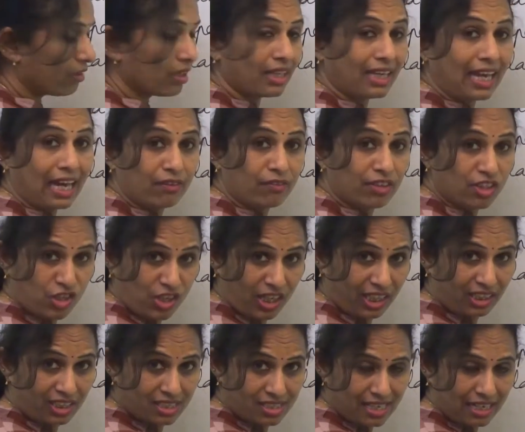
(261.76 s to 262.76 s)
can we
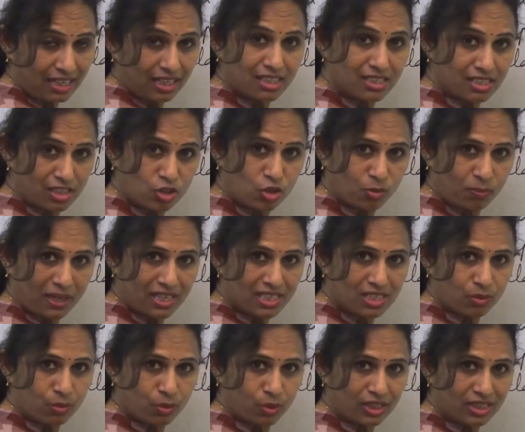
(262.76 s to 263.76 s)
change the sentence into
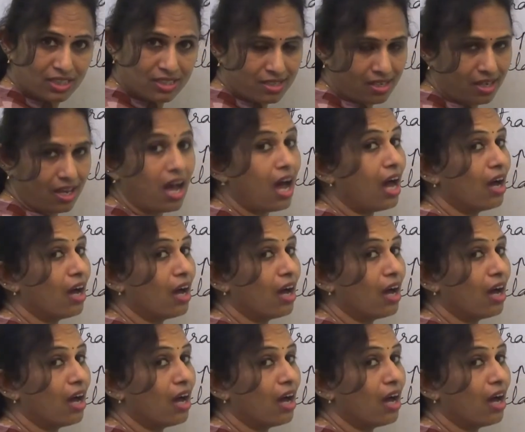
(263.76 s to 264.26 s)
passive voice?